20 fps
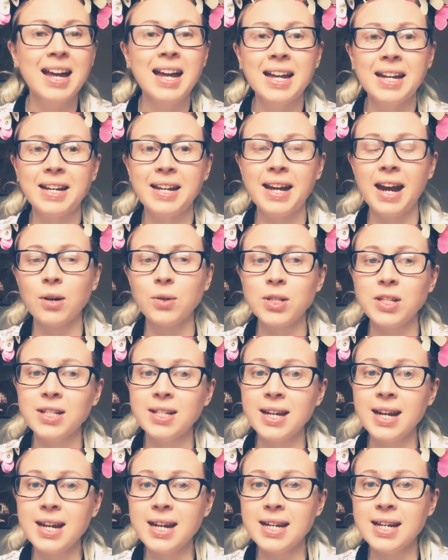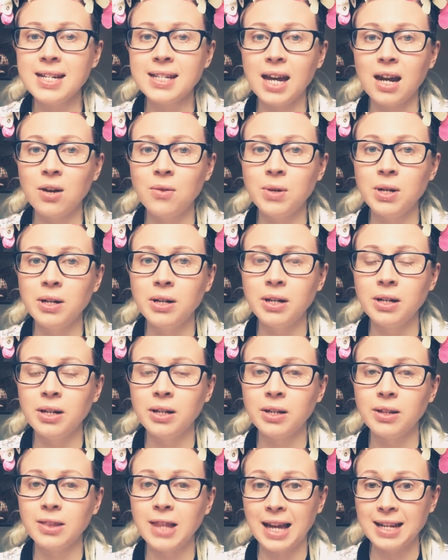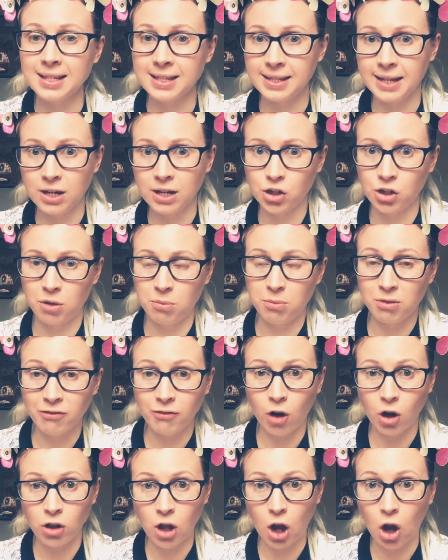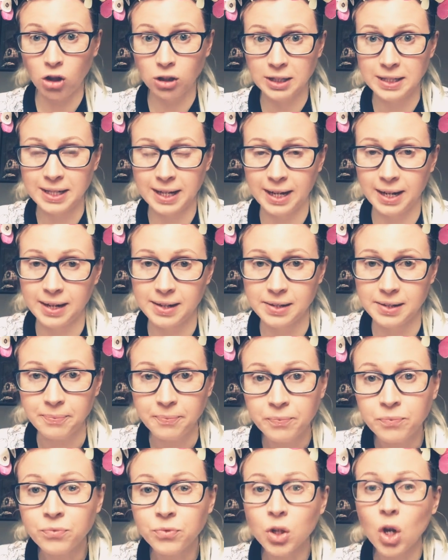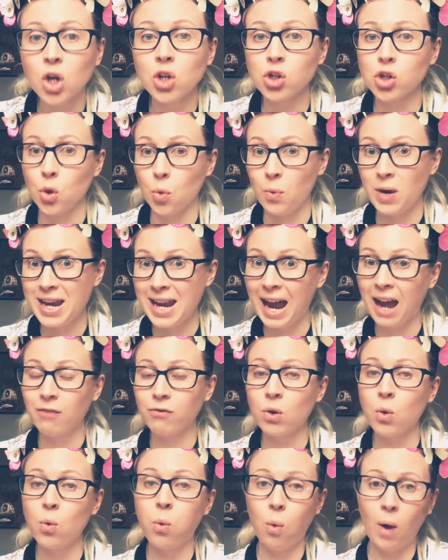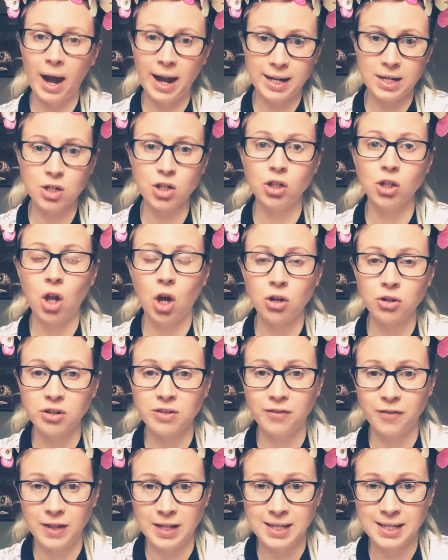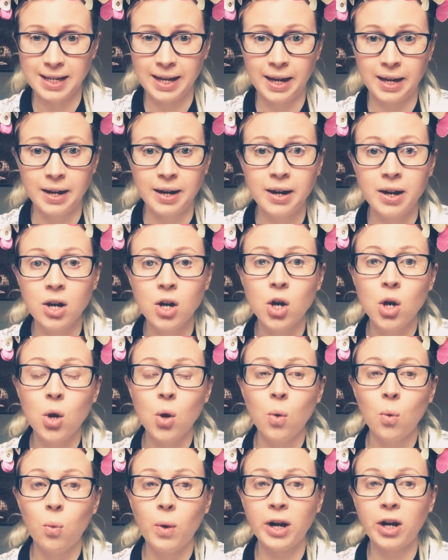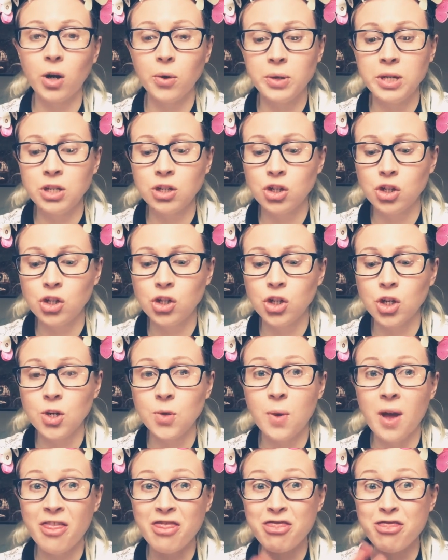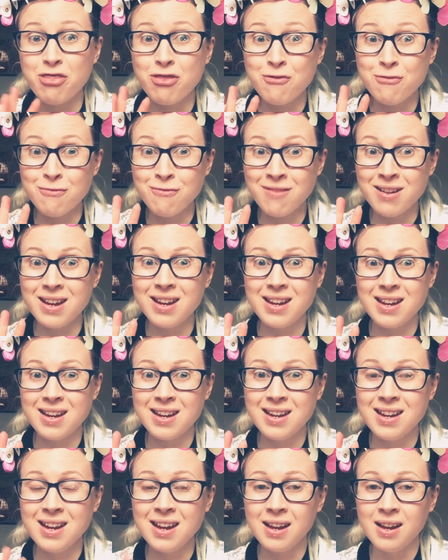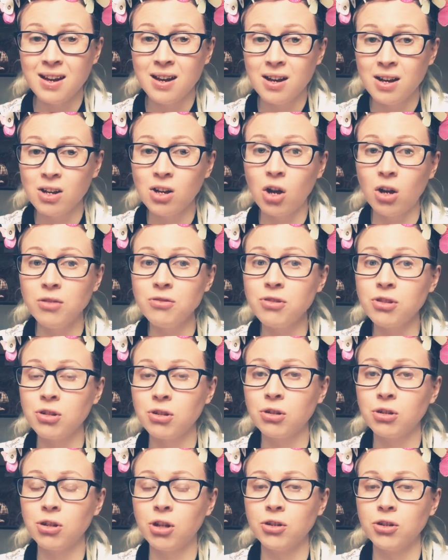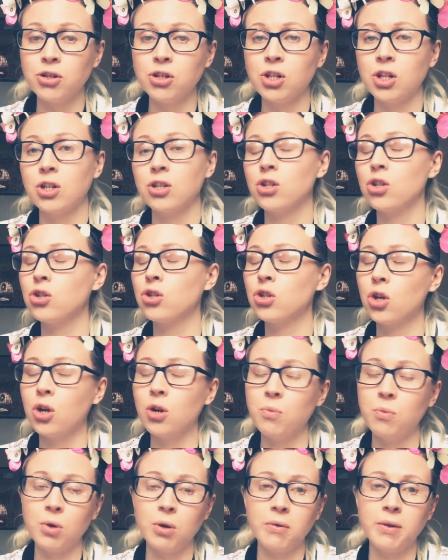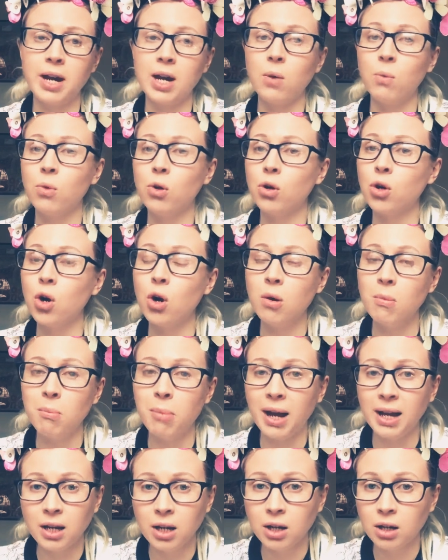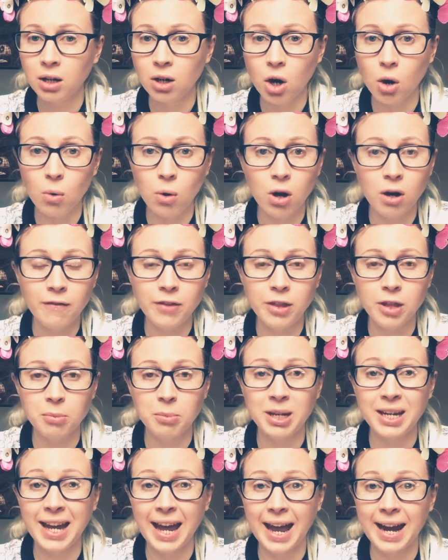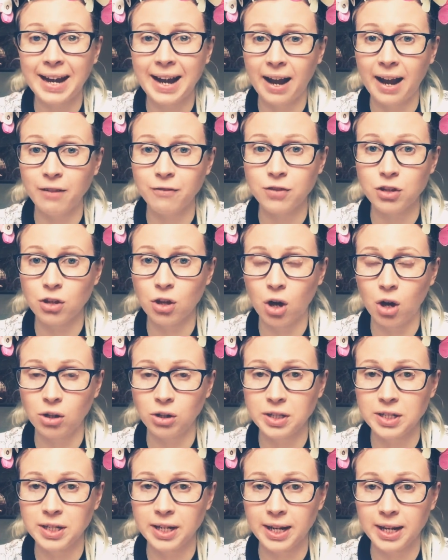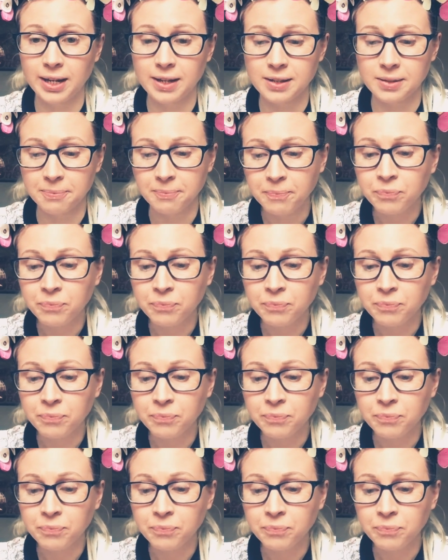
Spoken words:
Now today is our last session before the holidays, so we have quite a lot to fit in. We're going to do 3 consonant clusters. Don't worry, we'll come back and go over them again after the holidays.